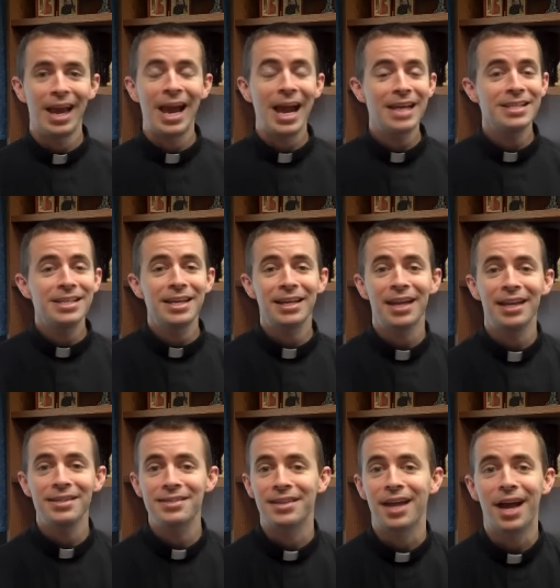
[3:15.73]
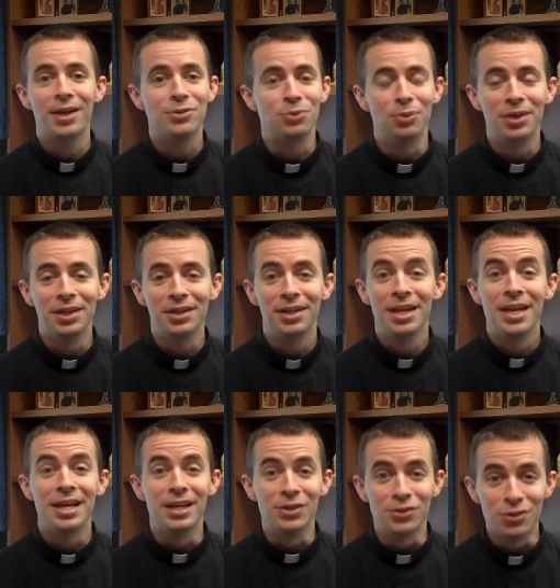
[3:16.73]
Acting against God's will
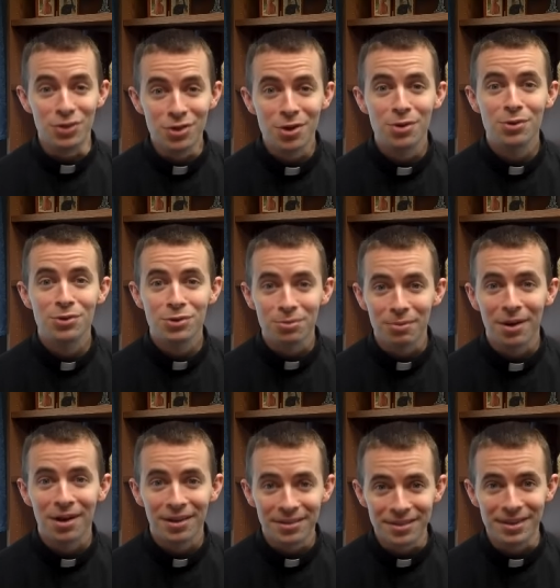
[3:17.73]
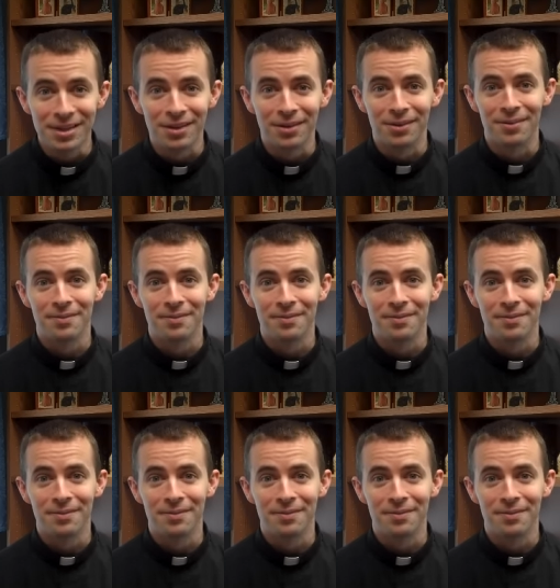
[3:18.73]
is no small deal.